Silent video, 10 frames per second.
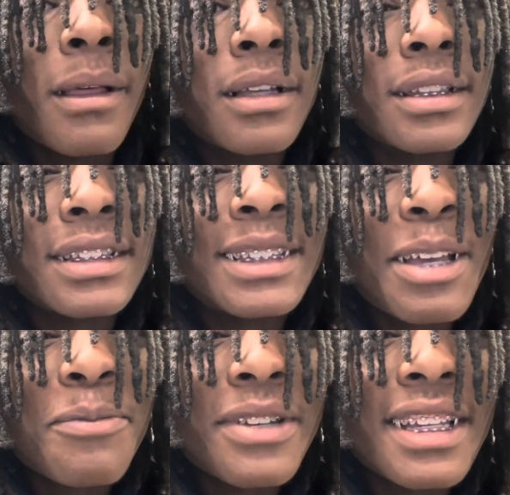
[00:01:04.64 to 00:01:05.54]
The
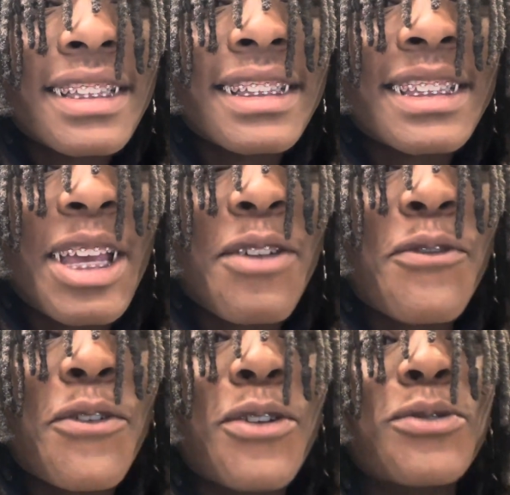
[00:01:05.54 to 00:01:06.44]
Japanese attack
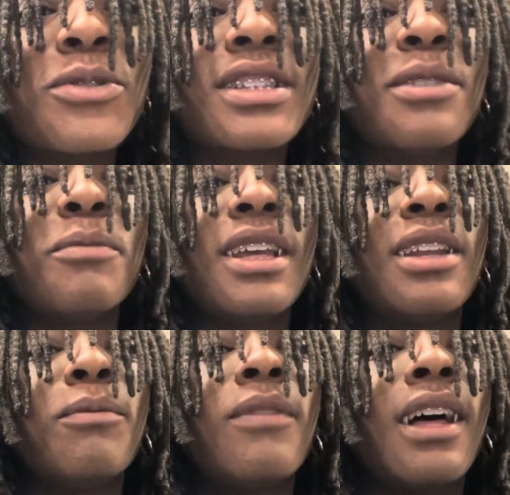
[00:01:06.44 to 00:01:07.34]
force was
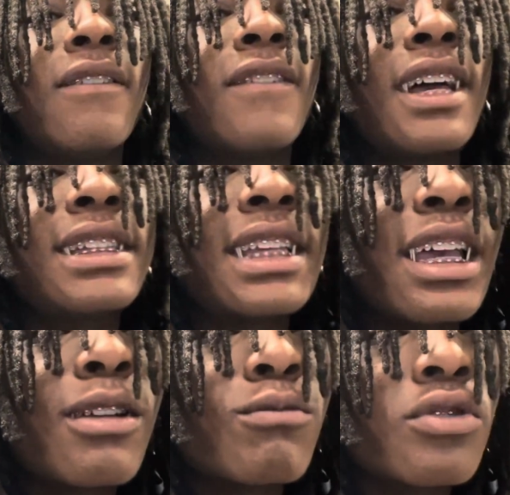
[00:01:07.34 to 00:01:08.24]
commanded by Vice
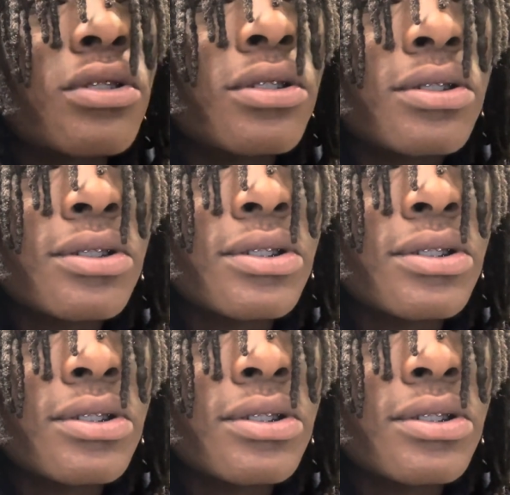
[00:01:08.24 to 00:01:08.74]
Admiral